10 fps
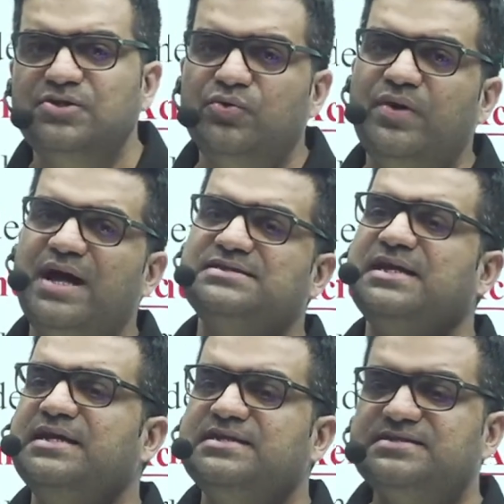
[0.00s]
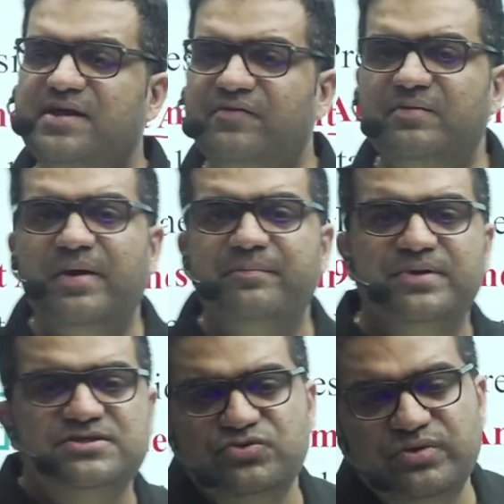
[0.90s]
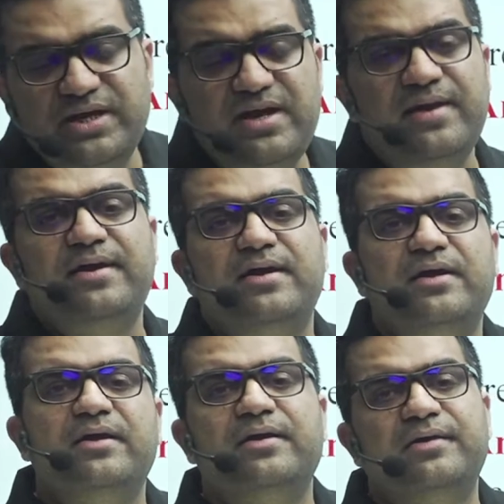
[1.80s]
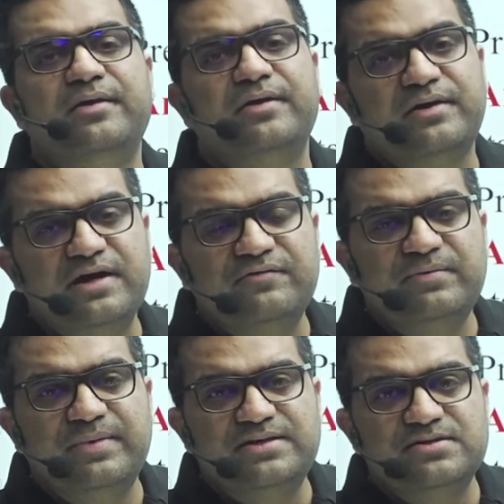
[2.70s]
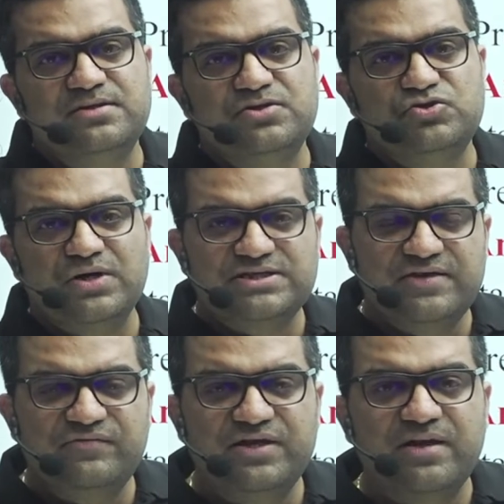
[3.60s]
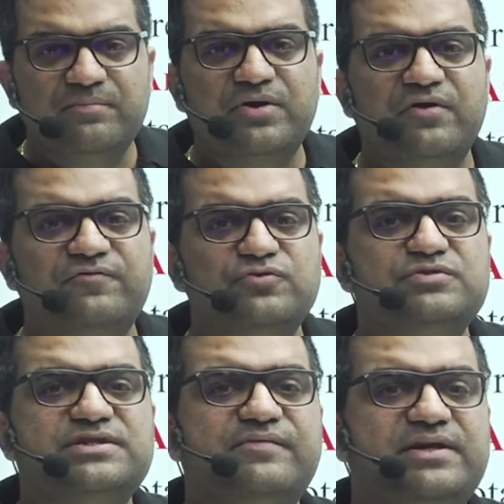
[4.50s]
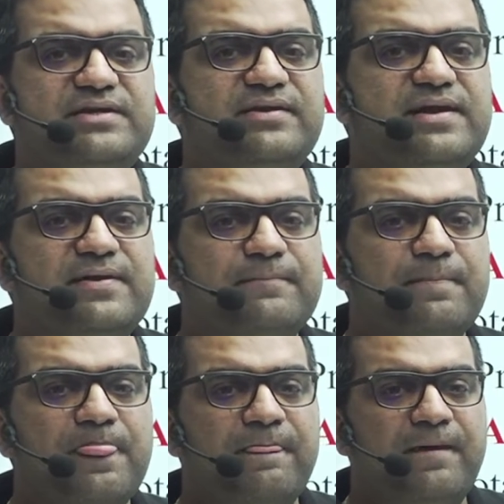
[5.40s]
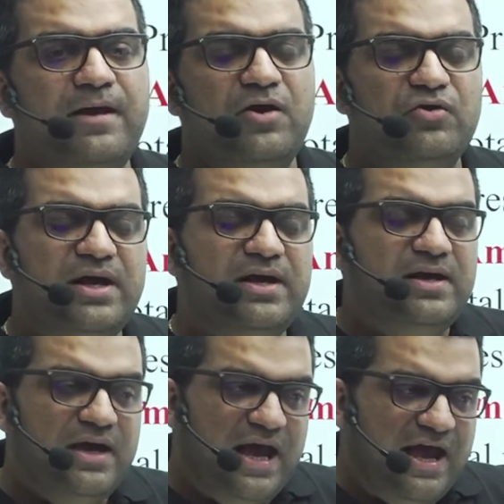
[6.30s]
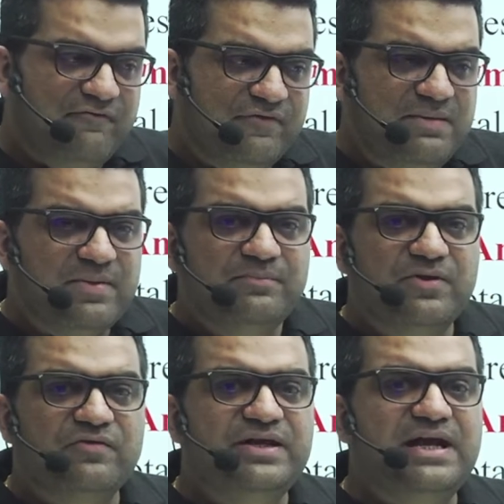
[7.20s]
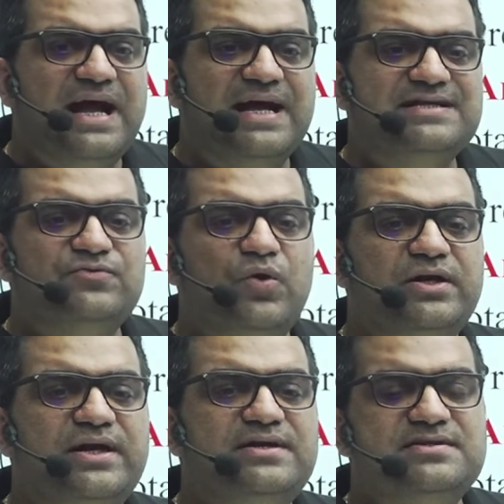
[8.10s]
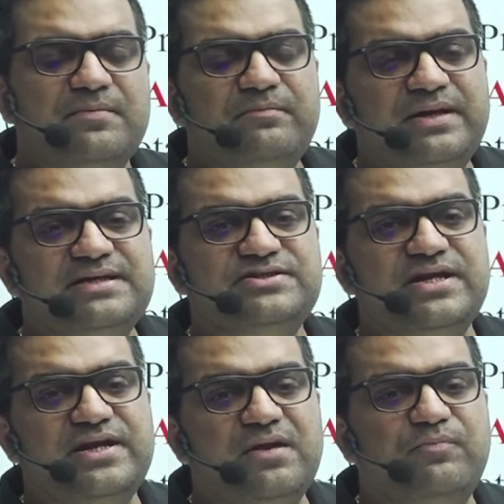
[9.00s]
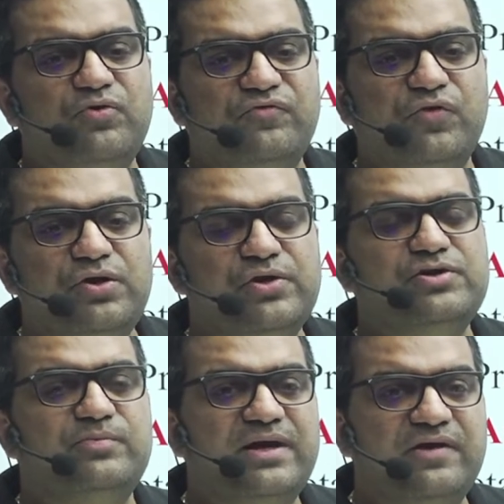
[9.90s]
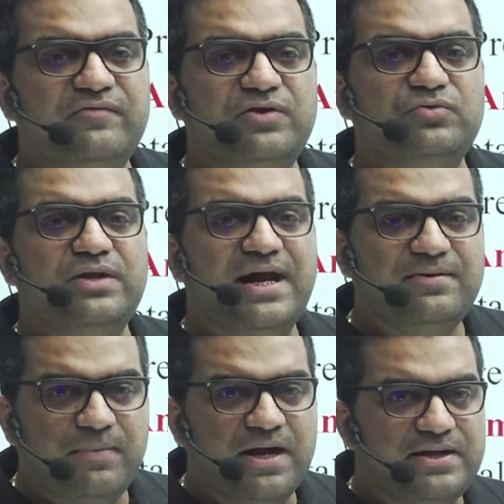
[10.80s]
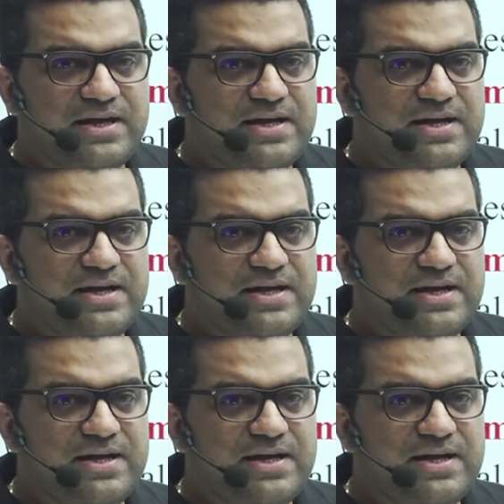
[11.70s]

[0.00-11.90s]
as 7 members to the government to achieve the number of 273. Okay, every member of the alliance wanted some ministerial portfolio to be given to that party.